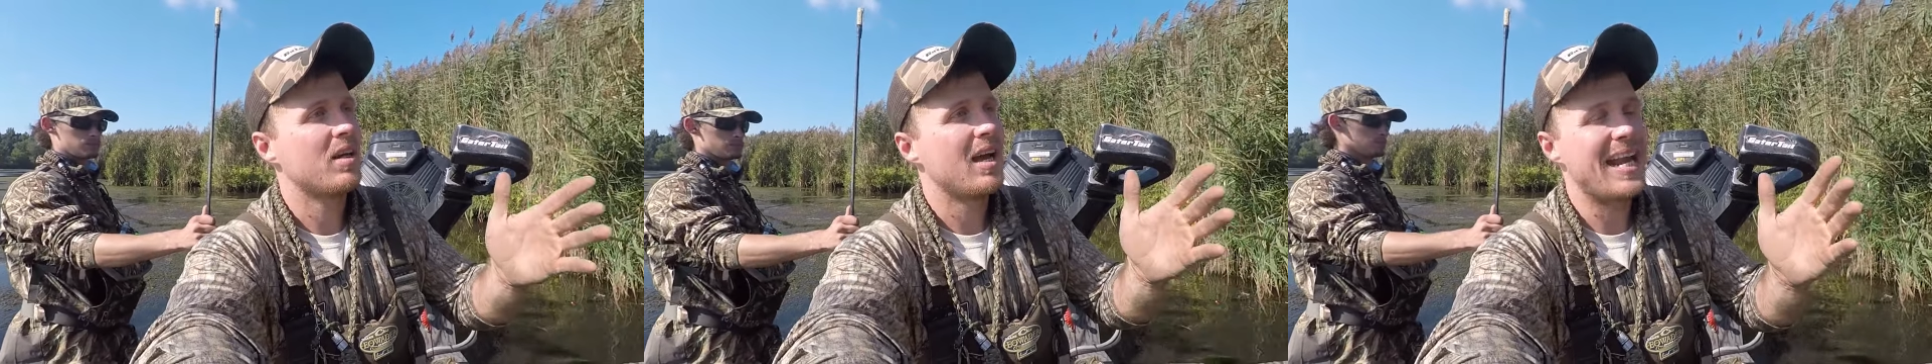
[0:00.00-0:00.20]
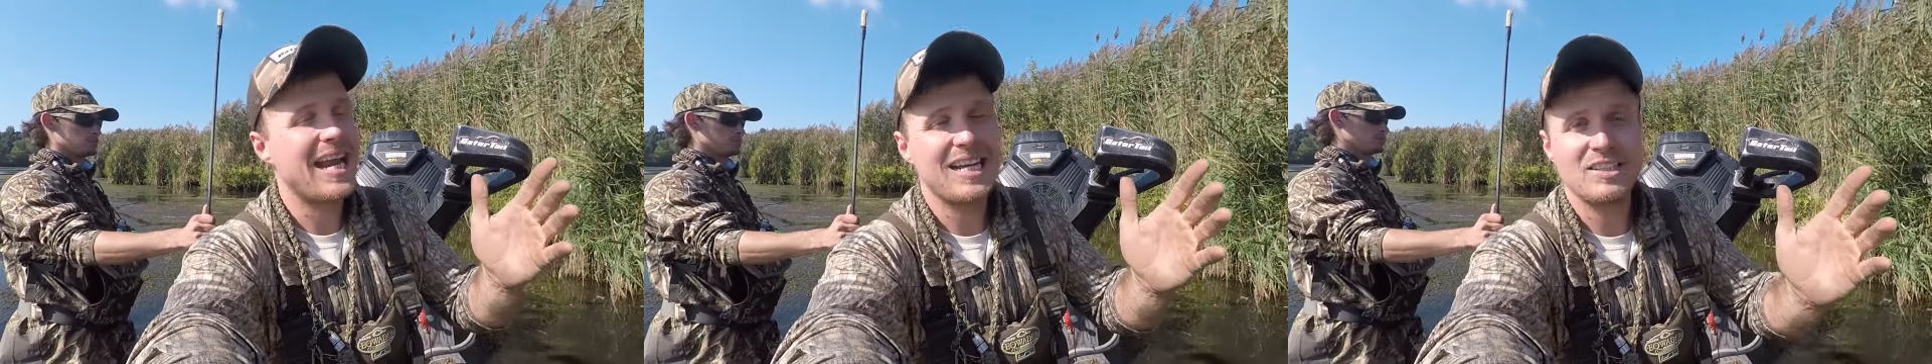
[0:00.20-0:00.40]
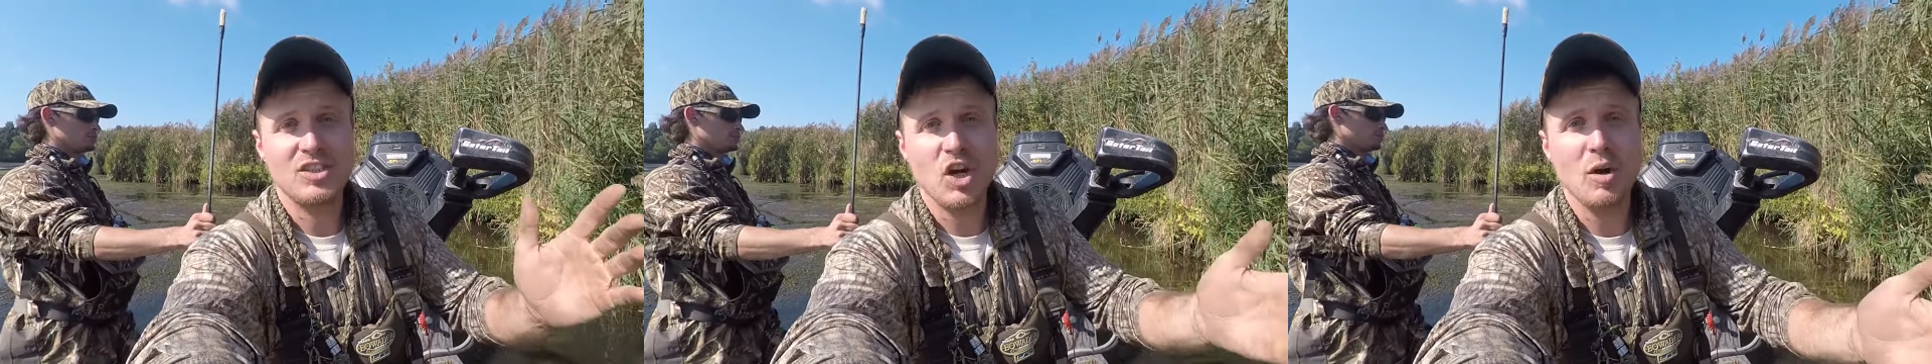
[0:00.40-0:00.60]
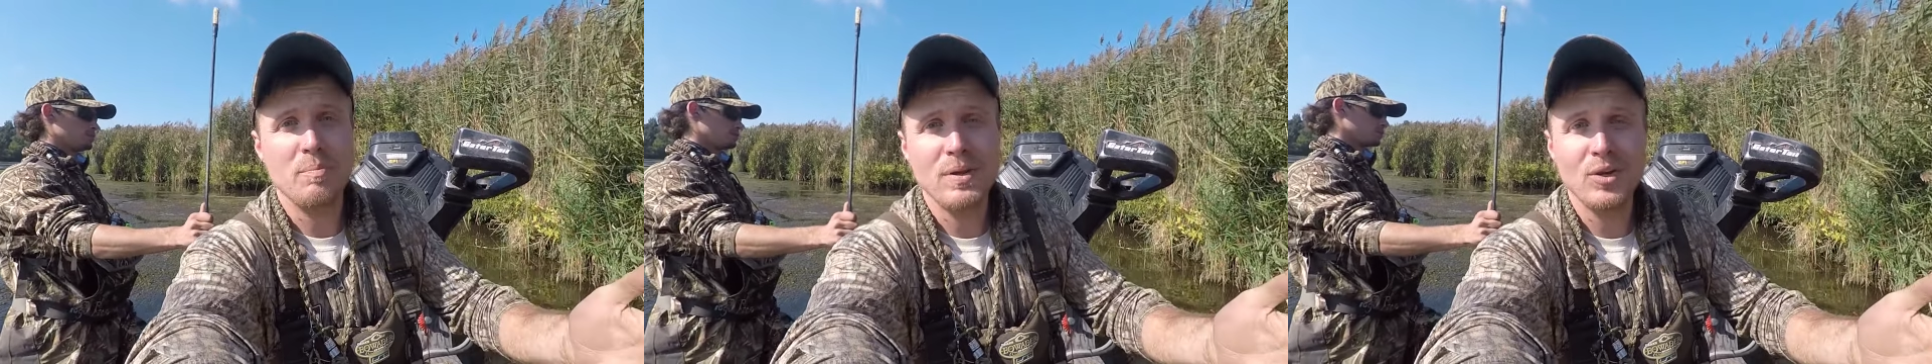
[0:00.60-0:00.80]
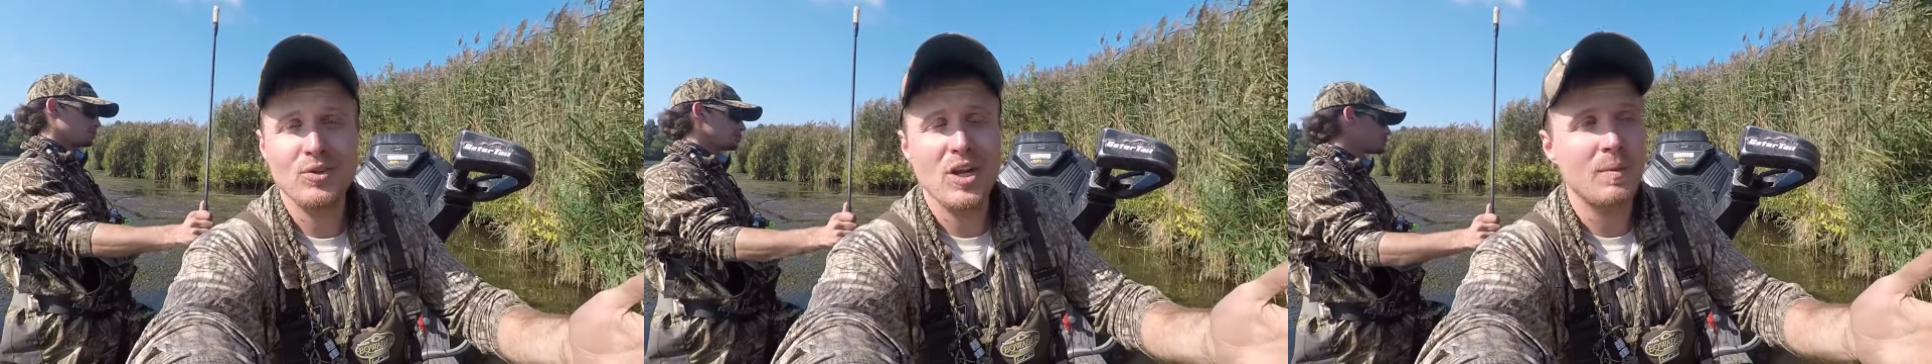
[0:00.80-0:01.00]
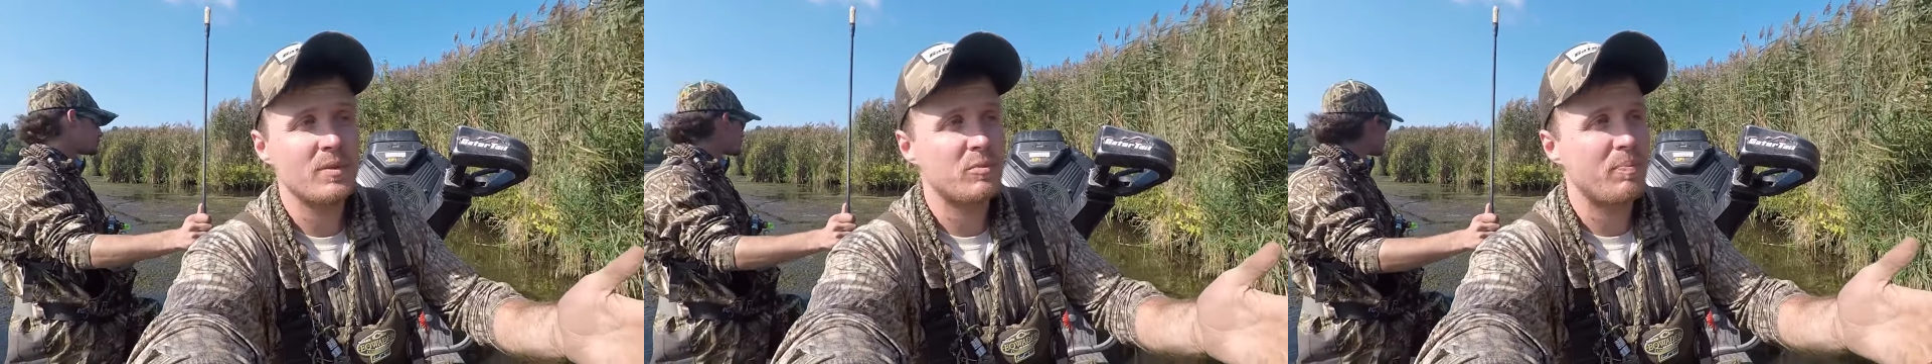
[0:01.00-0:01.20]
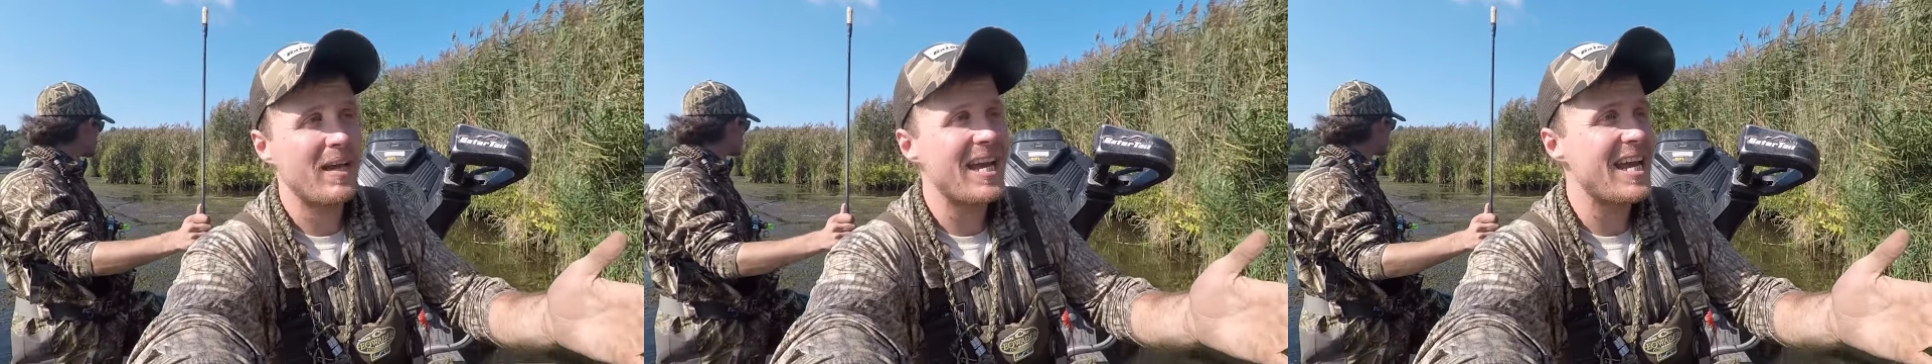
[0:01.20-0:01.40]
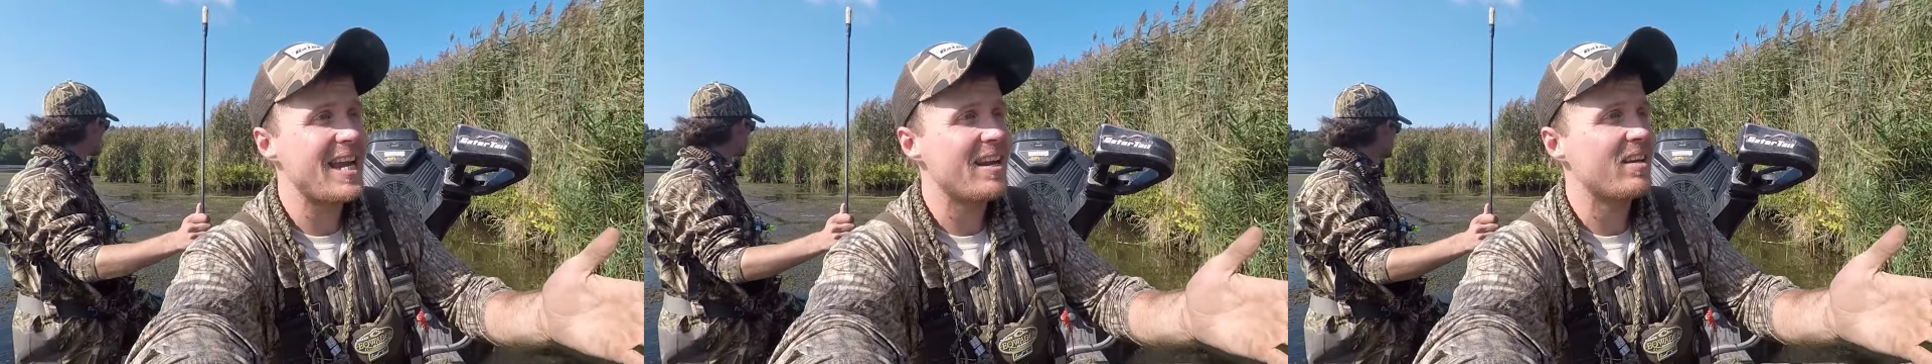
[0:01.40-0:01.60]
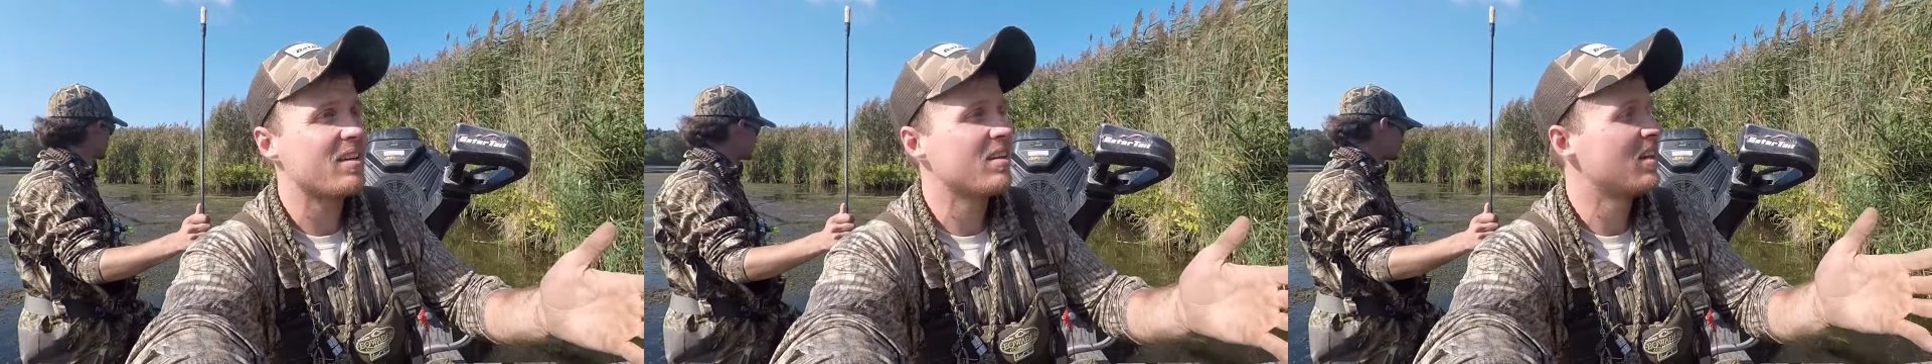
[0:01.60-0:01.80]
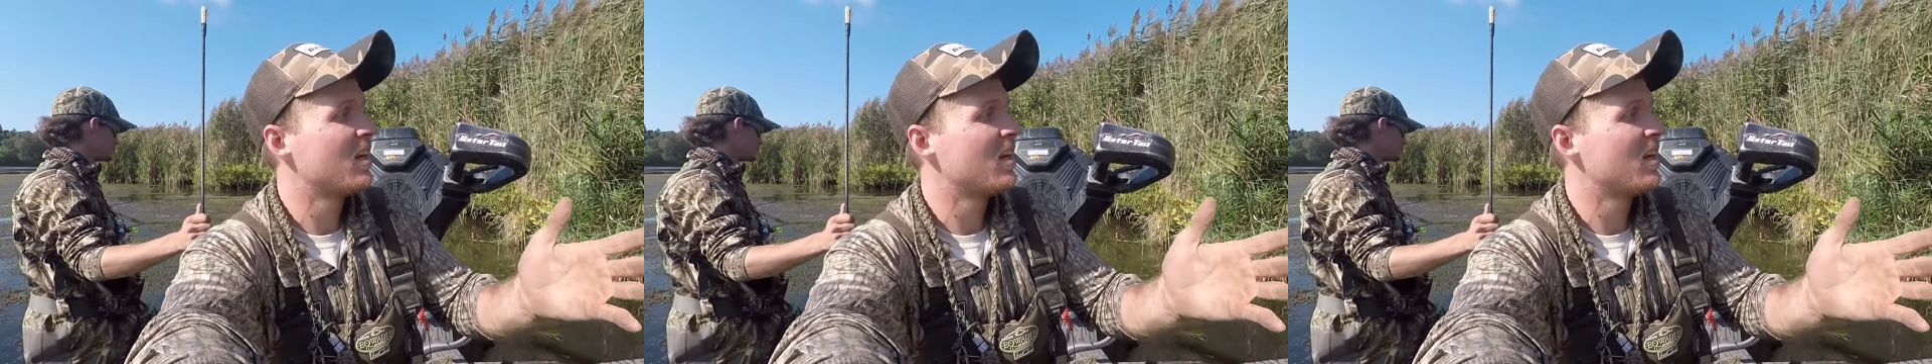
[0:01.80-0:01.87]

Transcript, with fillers: and I start building up speed,